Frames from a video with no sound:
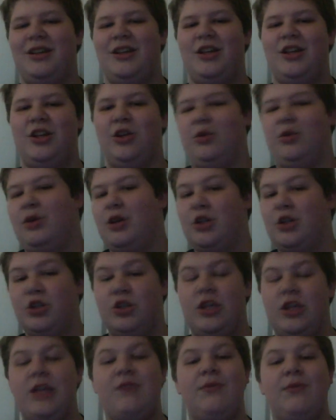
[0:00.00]
You know,
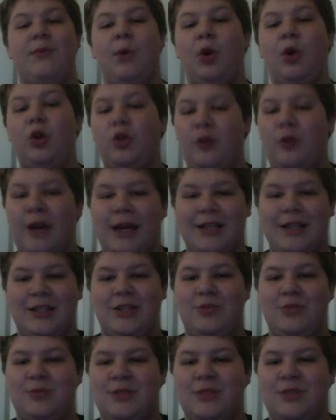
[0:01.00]
even more new
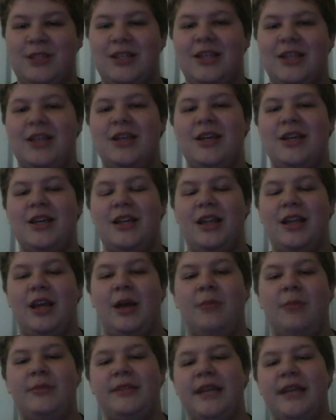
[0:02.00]
costumes? Like
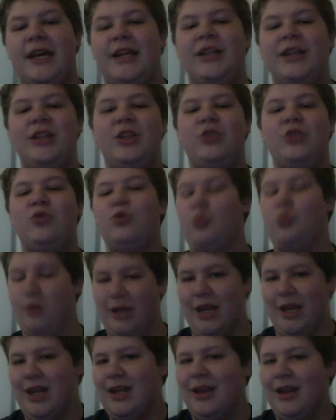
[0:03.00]
I'm telling you, we
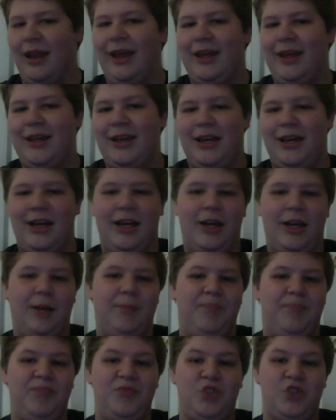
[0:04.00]
need like
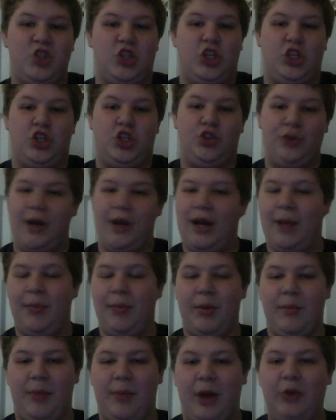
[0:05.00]
um just a straight up
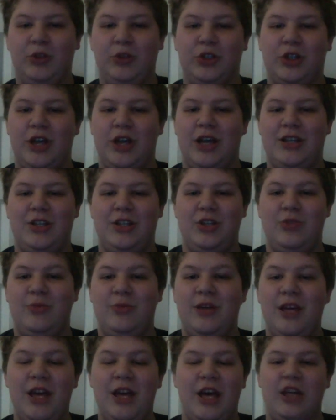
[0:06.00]
Bowser costume,
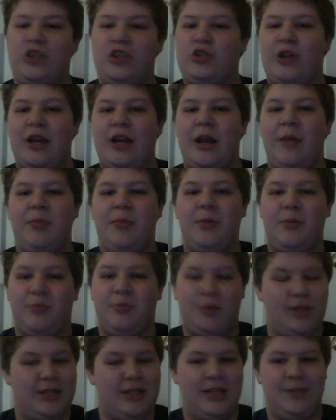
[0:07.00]
a straight up
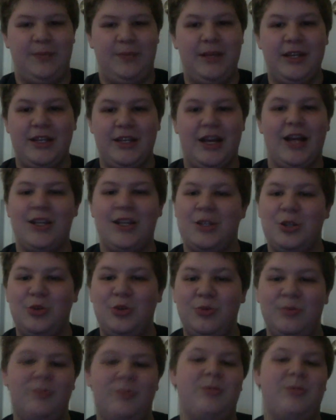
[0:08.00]
Princess Peach costume.